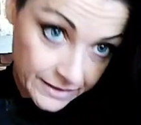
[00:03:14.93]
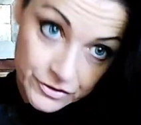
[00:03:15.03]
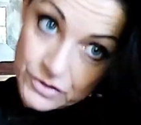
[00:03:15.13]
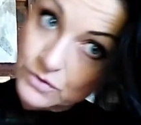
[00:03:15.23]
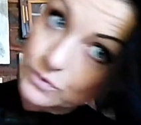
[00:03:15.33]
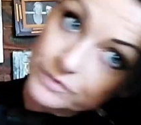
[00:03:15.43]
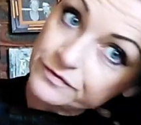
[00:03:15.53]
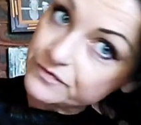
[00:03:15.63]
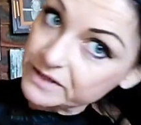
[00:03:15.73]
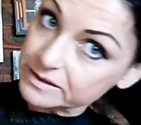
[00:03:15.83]
I can just sort
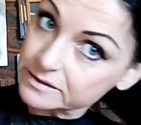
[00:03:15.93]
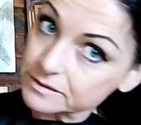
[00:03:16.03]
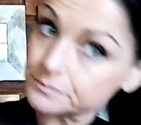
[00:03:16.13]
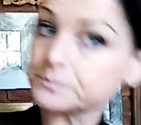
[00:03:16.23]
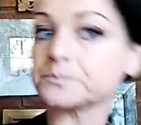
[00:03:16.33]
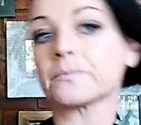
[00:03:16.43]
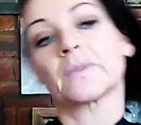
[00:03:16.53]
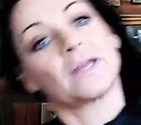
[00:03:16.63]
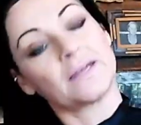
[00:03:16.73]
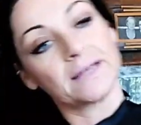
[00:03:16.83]
of feel
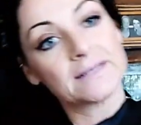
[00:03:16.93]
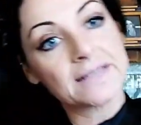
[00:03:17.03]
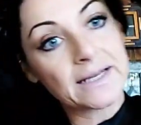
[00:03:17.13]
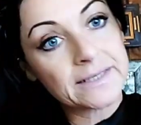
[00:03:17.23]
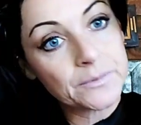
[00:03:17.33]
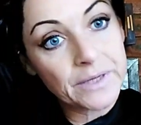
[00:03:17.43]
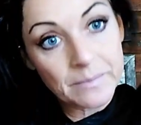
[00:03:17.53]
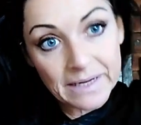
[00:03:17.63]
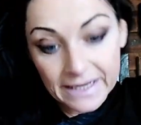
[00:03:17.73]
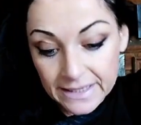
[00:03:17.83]
exactly
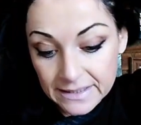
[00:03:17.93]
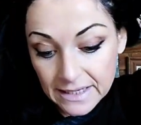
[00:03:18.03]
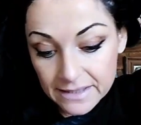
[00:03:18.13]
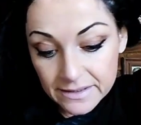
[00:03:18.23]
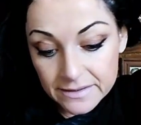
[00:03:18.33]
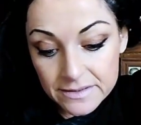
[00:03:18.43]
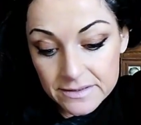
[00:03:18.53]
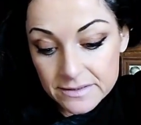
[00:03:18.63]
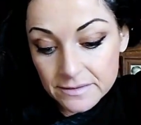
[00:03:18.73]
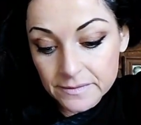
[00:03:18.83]
where my hairline
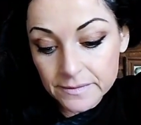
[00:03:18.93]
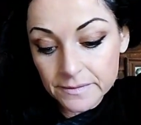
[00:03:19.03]
is.